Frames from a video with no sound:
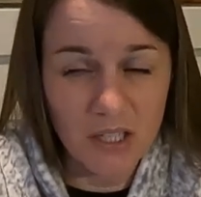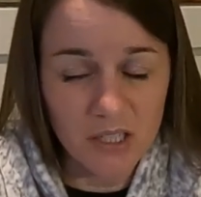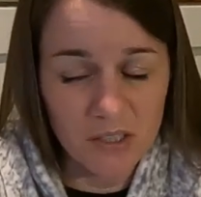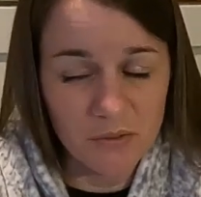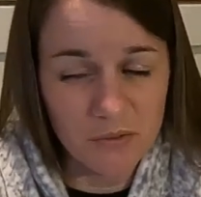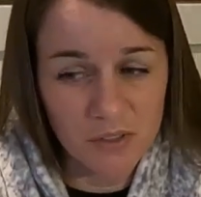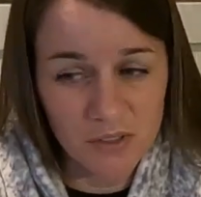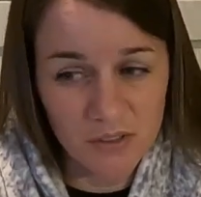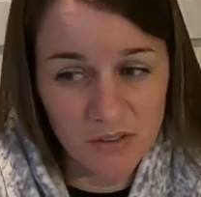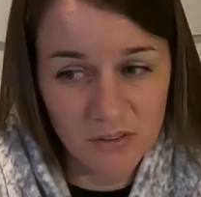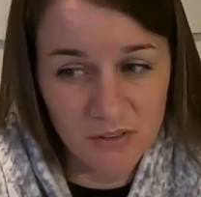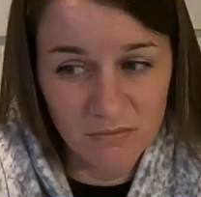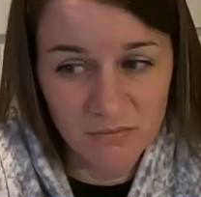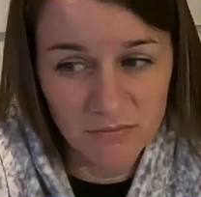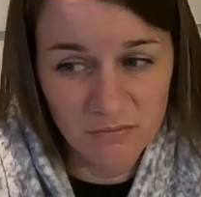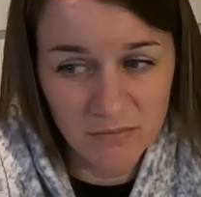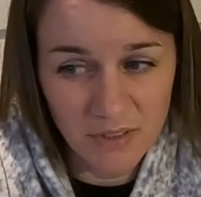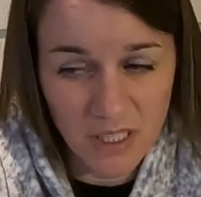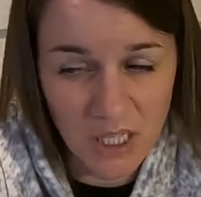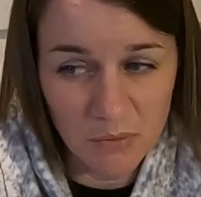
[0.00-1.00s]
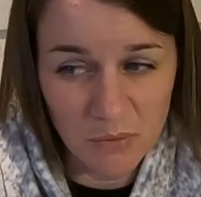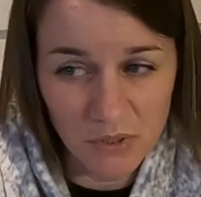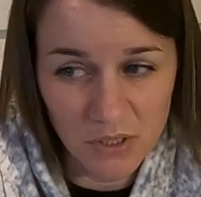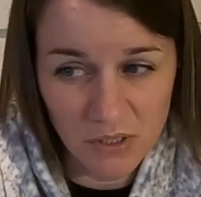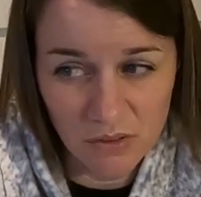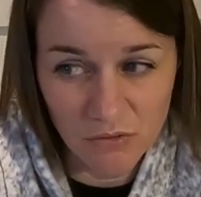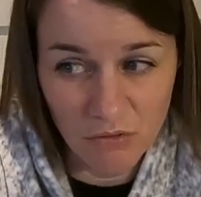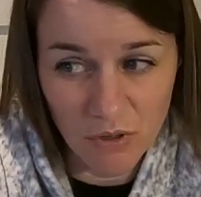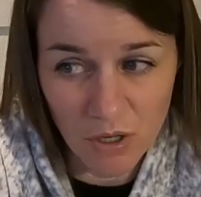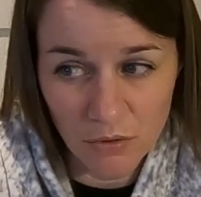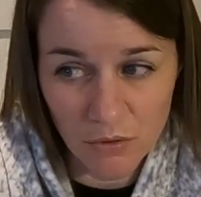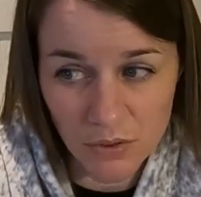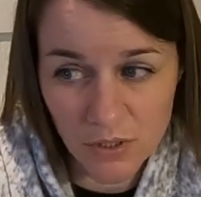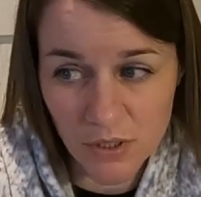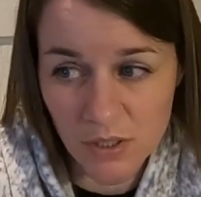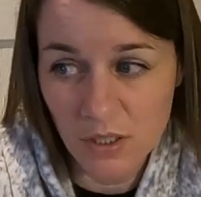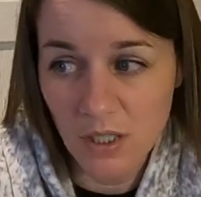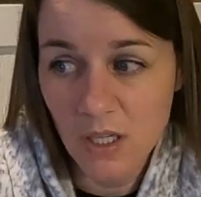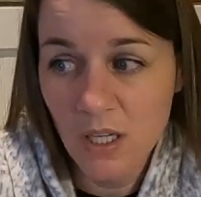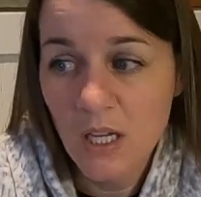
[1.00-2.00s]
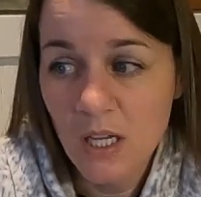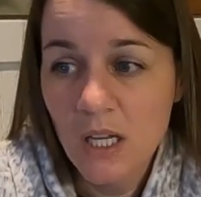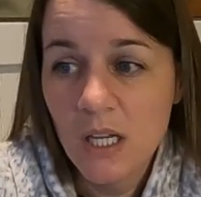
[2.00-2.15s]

It was gross.